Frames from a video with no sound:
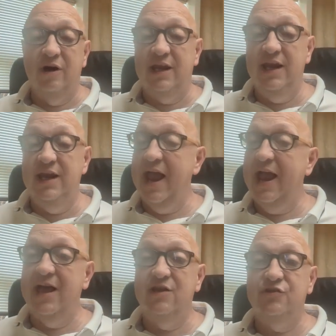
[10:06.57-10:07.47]

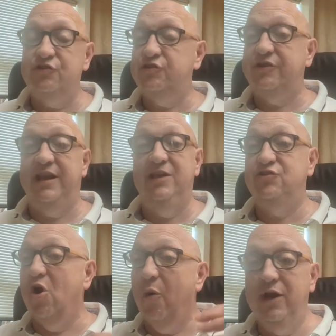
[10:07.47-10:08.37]
He's
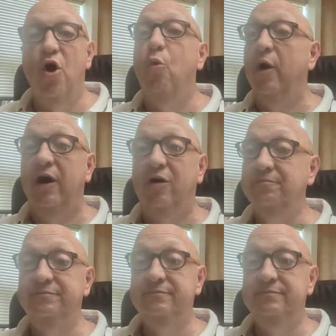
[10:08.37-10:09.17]
going nowhere.